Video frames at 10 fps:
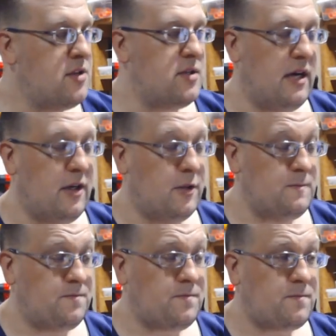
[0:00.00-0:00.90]

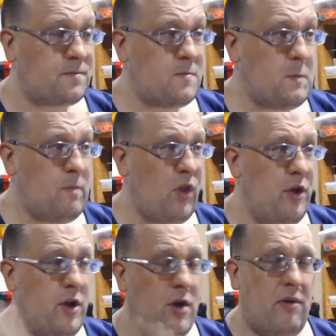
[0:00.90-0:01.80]
So
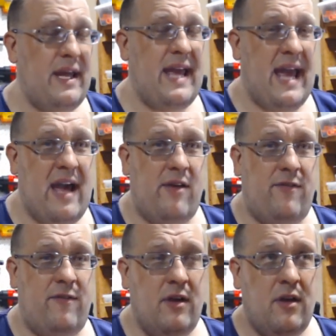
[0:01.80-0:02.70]
you already
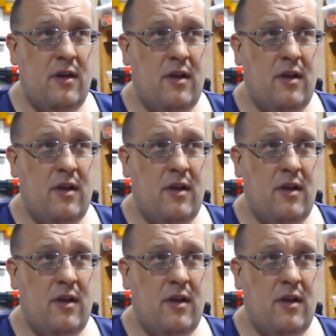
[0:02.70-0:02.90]
have